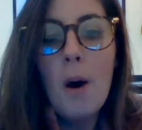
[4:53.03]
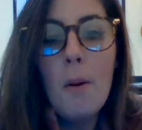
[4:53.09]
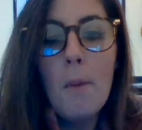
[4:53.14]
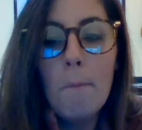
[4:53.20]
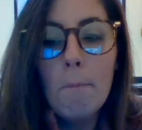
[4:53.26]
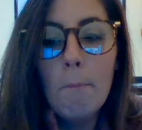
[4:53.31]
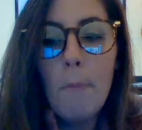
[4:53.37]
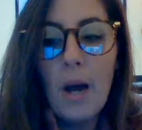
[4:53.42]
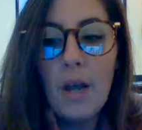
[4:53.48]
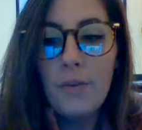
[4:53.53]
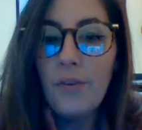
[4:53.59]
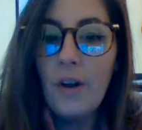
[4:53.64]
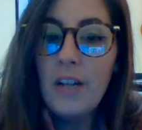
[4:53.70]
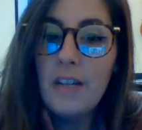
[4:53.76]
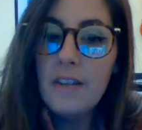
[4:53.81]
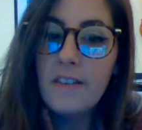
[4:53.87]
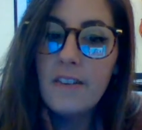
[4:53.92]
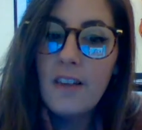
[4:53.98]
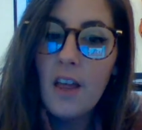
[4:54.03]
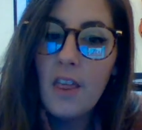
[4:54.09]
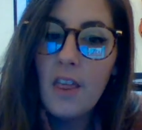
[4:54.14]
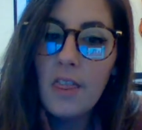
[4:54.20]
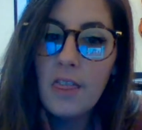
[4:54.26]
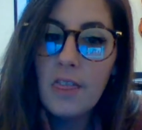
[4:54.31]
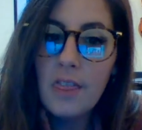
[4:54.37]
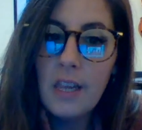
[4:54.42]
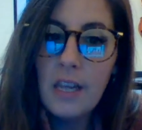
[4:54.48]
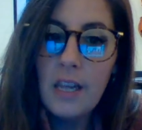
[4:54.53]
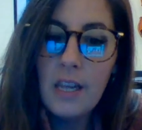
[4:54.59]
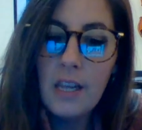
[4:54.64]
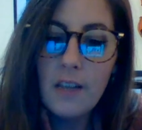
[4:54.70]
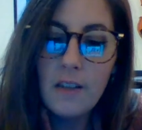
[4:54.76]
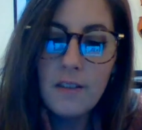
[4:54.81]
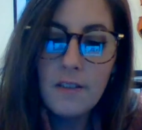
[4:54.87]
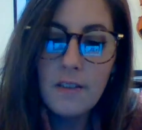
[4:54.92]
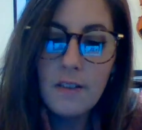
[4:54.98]
My friends,
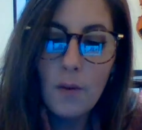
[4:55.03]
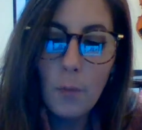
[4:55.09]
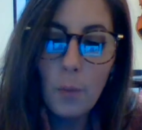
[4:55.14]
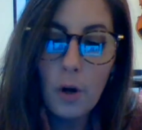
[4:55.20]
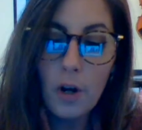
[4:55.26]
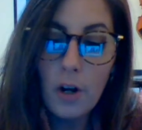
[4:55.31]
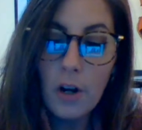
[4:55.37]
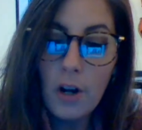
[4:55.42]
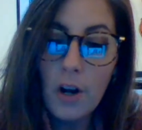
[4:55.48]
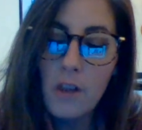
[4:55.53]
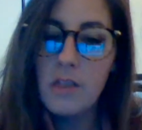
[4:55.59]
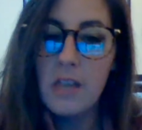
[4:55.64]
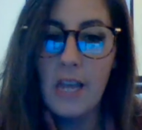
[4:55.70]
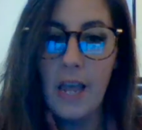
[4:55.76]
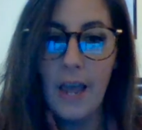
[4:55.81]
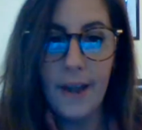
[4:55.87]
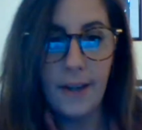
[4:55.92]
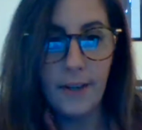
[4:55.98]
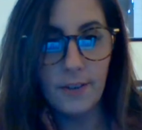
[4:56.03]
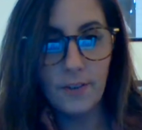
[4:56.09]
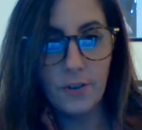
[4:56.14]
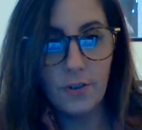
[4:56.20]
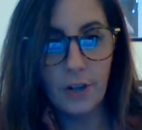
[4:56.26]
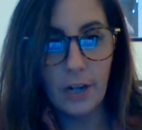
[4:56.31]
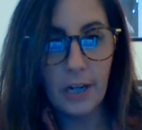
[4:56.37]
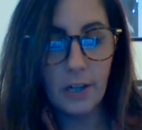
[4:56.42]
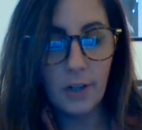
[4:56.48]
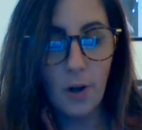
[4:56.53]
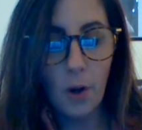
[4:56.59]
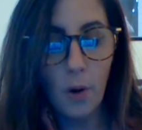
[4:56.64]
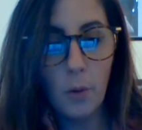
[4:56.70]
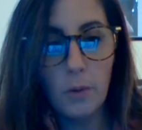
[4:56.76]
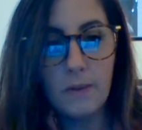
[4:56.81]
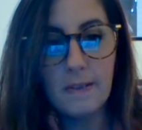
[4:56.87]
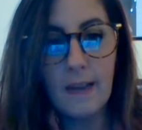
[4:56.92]
these were the A string notes.